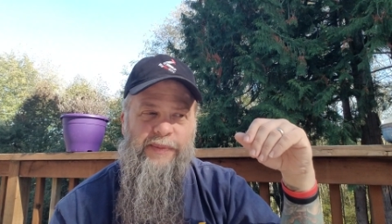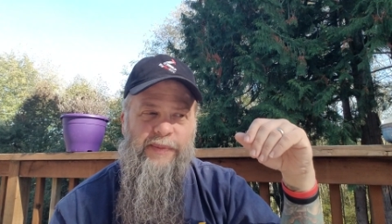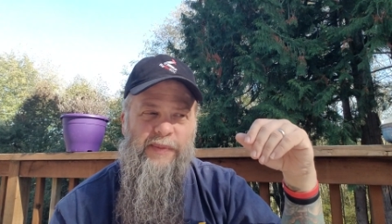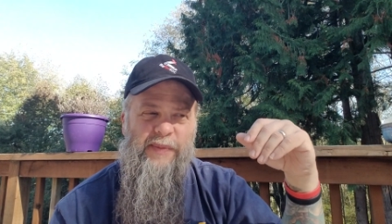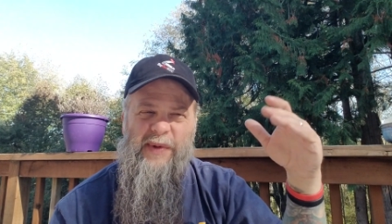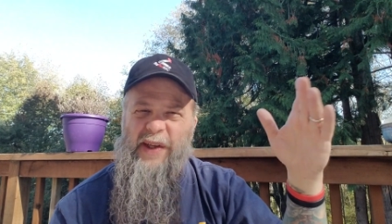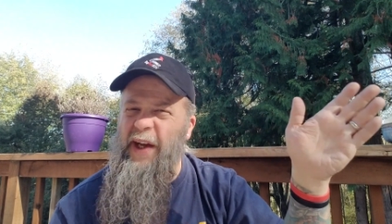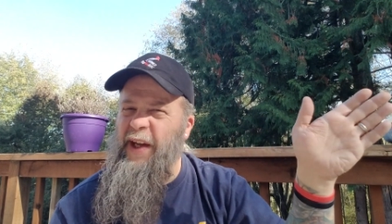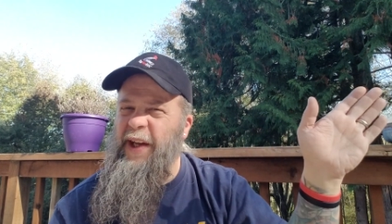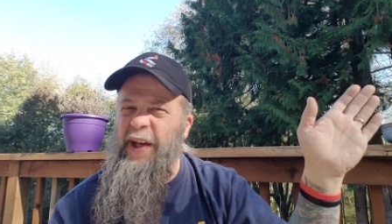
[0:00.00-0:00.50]

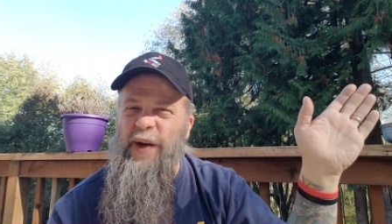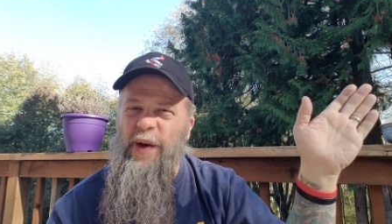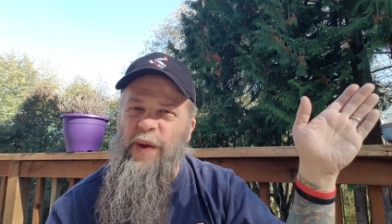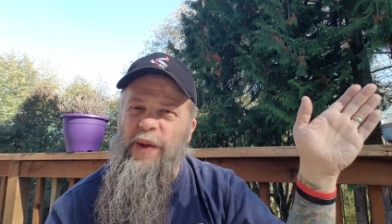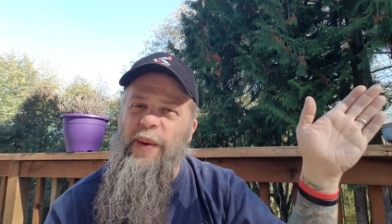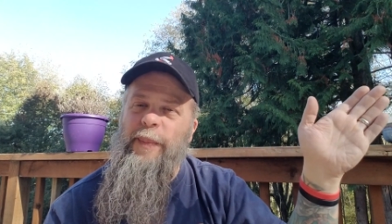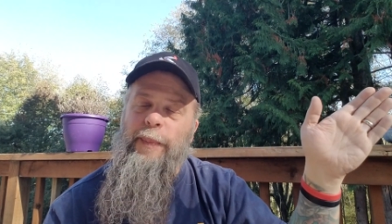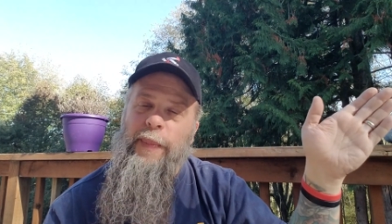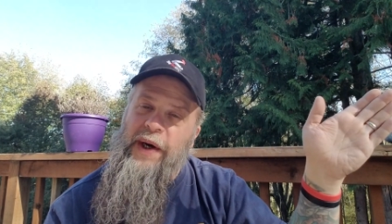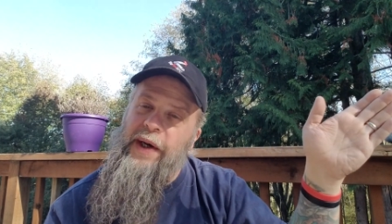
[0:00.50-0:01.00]
like,
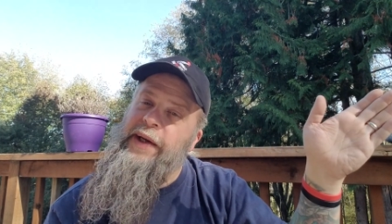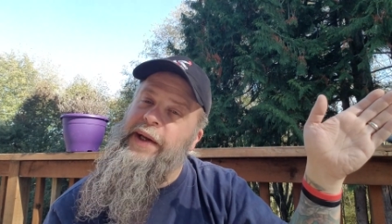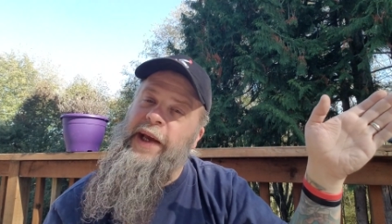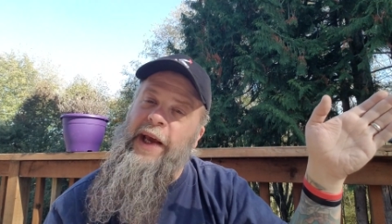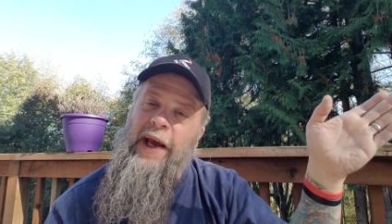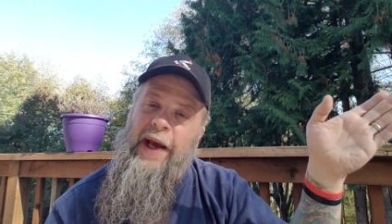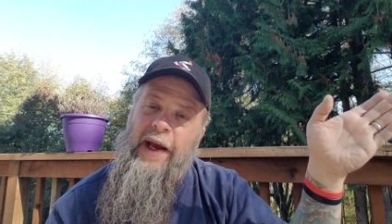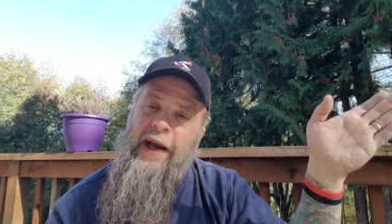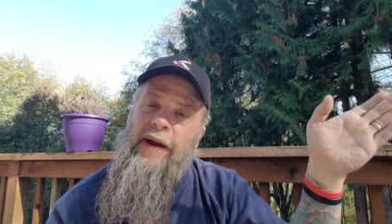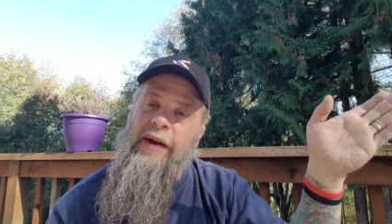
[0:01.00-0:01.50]
the Bud
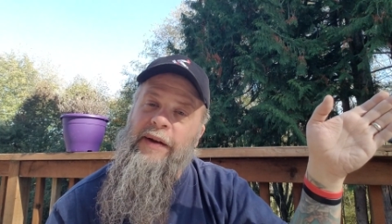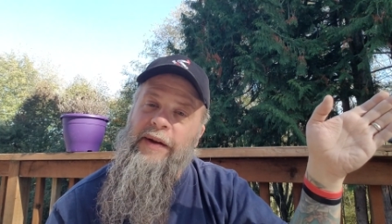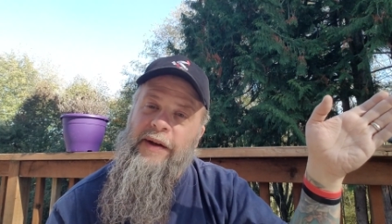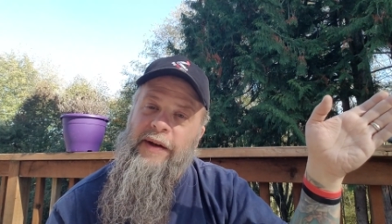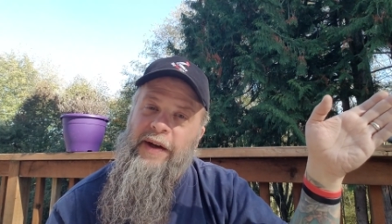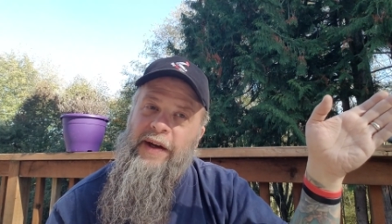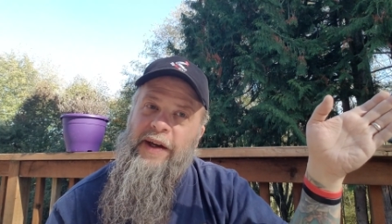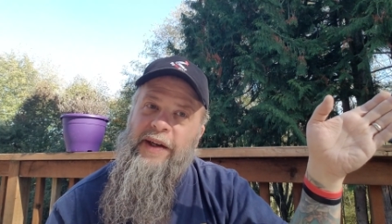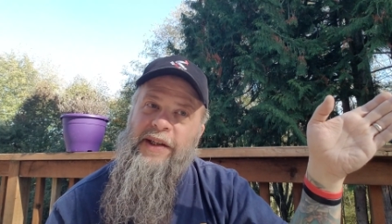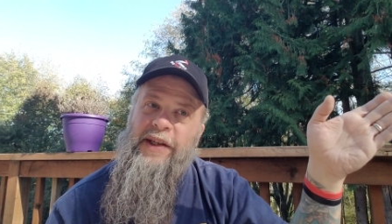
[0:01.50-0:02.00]
K
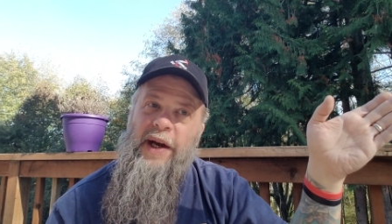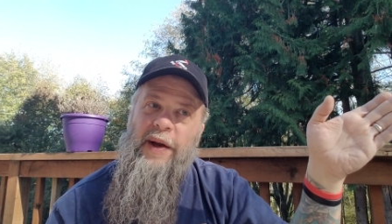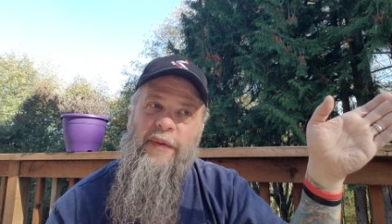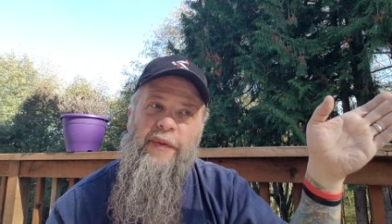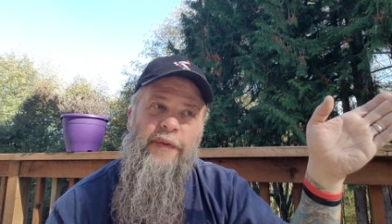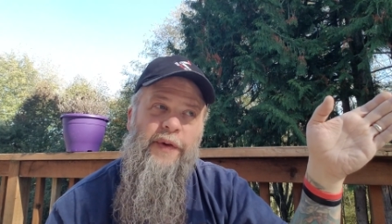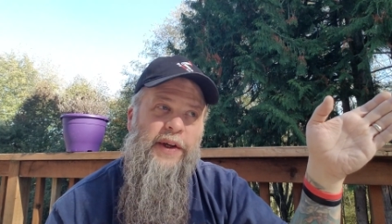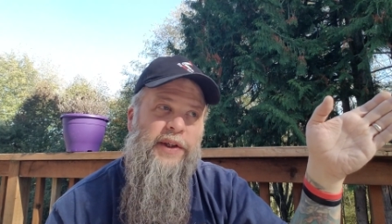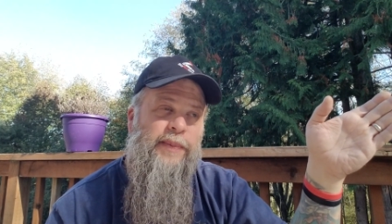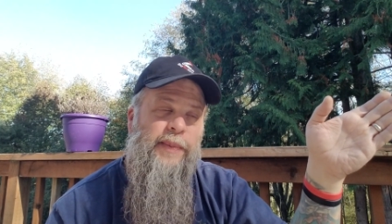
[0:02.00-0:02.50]
type
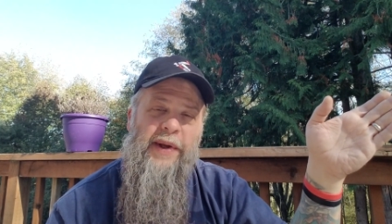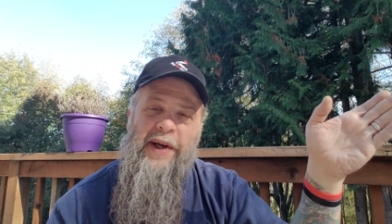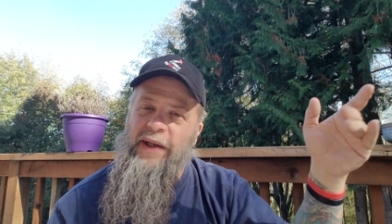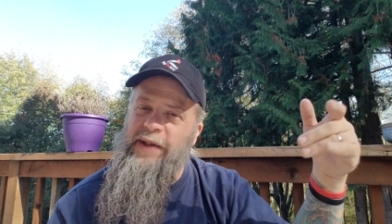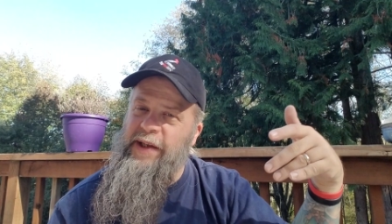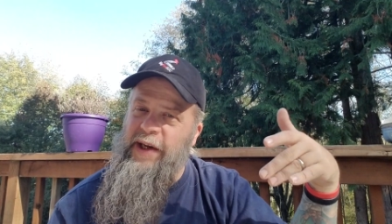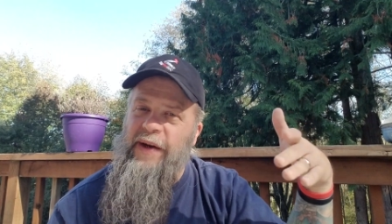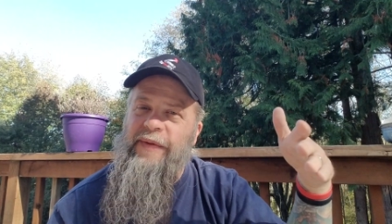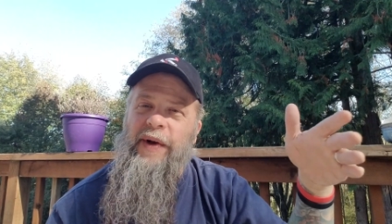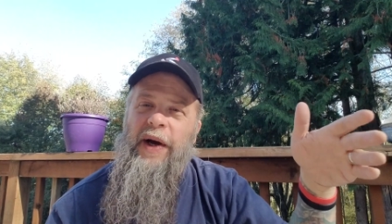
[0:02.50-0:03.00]
fixed blades
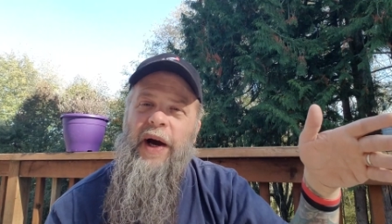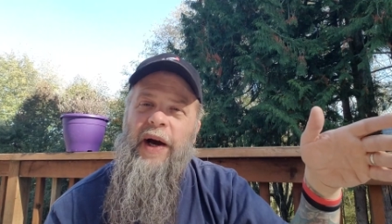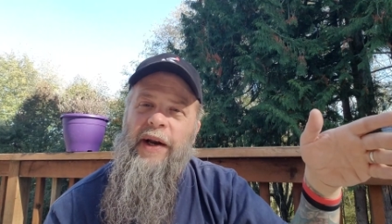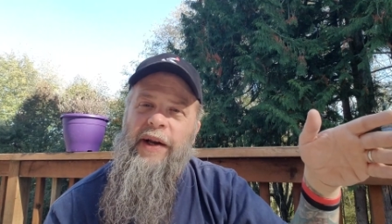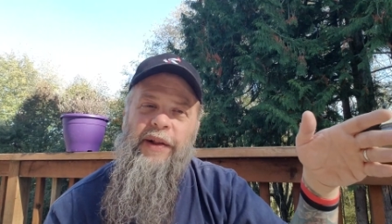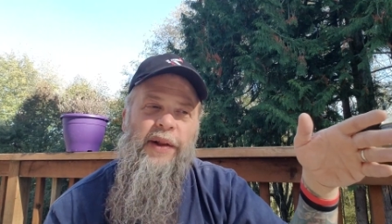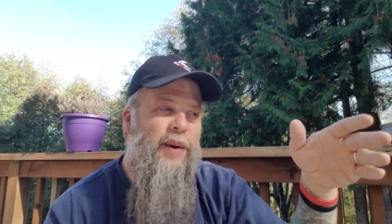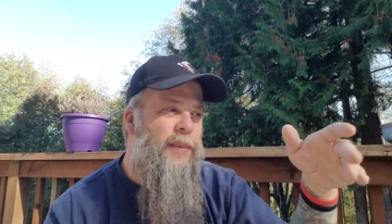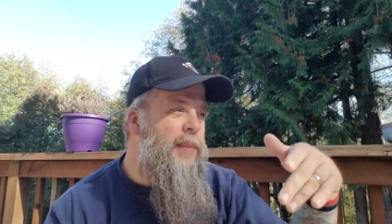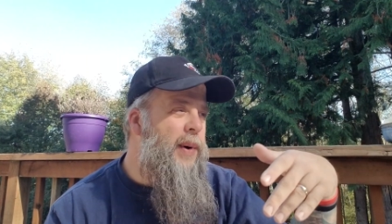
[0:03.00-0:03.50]
that I've gotten
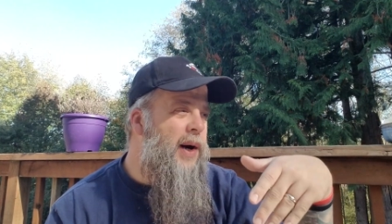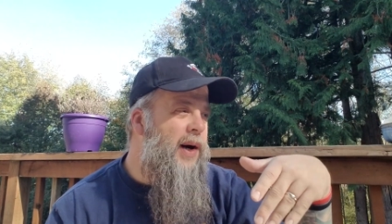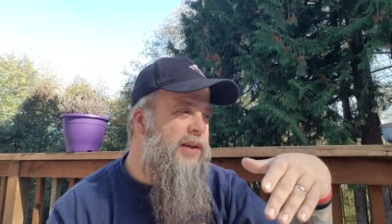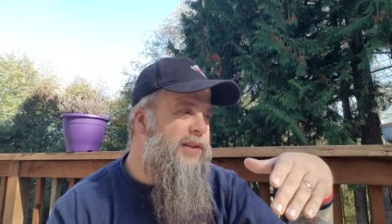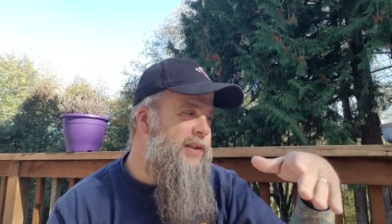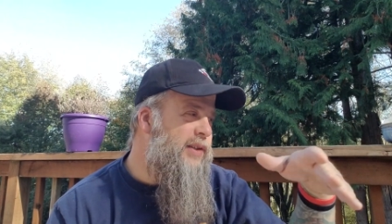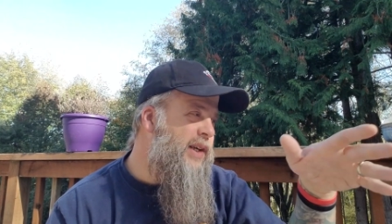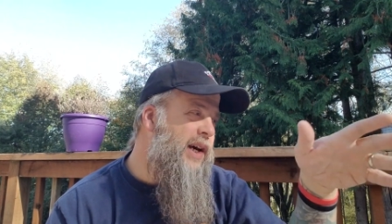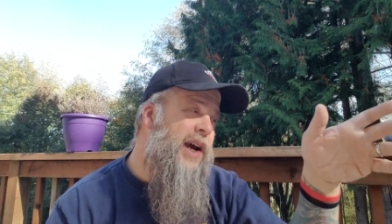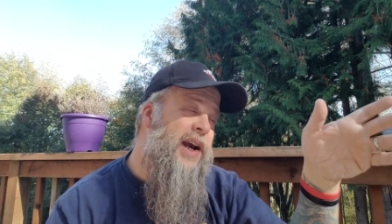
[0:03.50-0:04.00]
in their
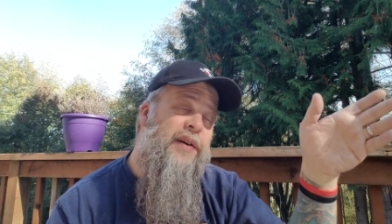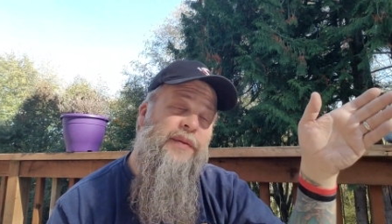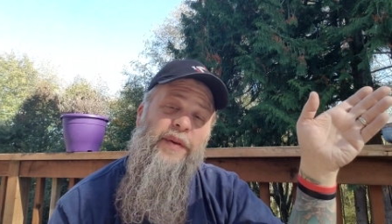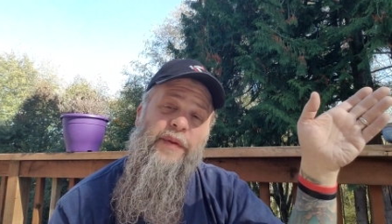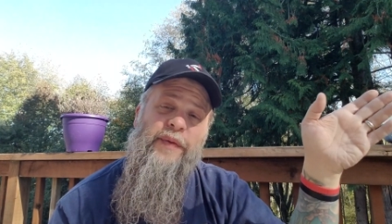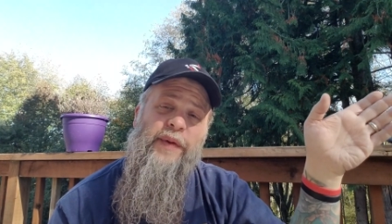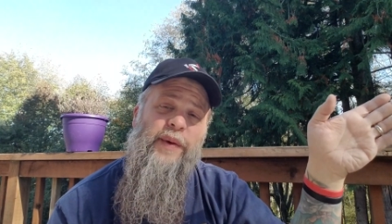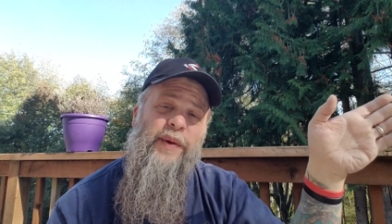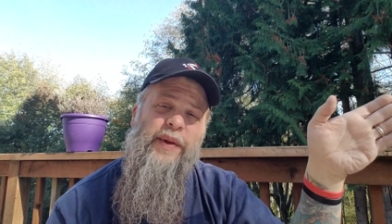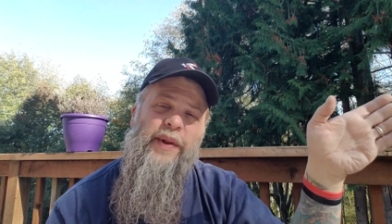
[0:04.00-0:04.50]
boxes. I have a
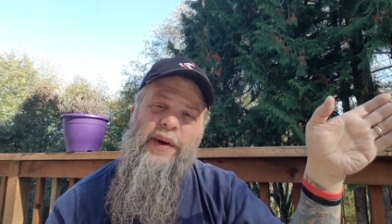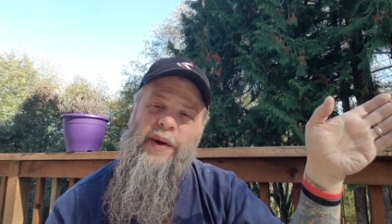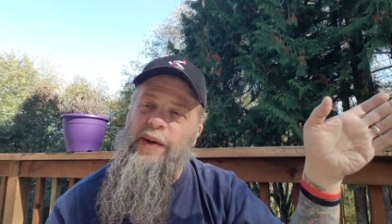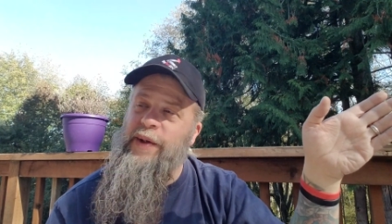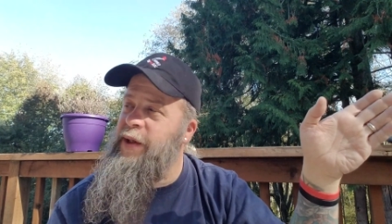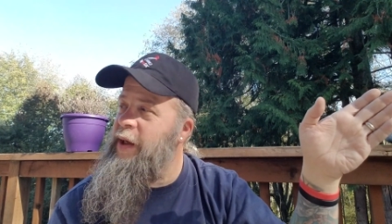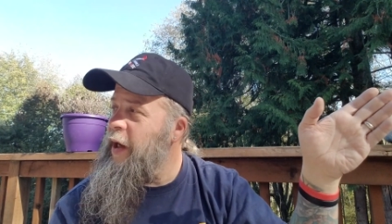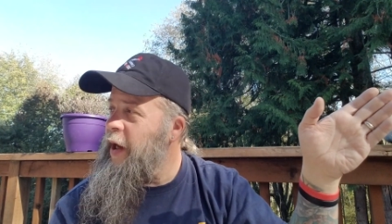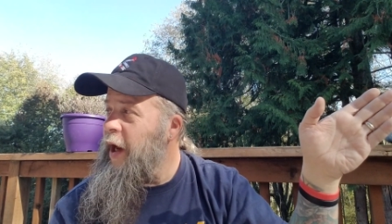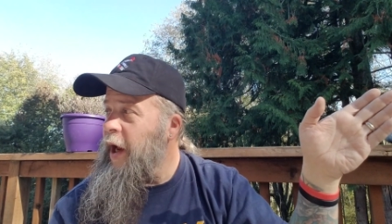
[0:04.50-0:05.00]
few of those.